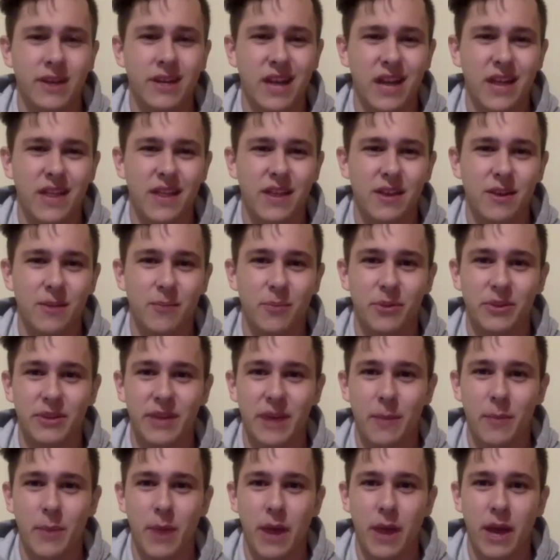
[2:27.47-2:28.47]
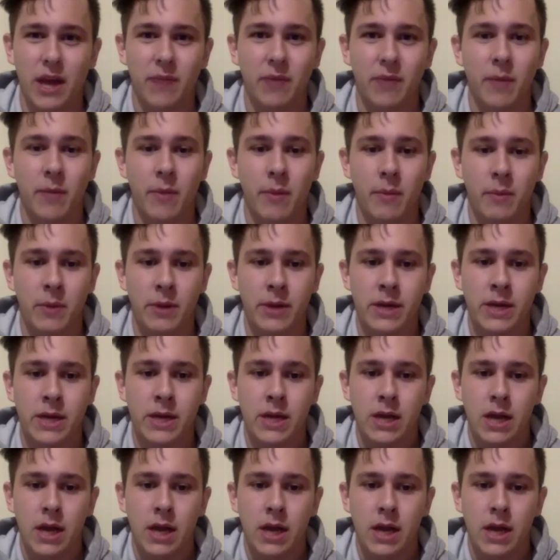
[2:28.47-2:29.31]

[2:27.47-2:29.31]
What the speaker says: now that you put that back in my memory.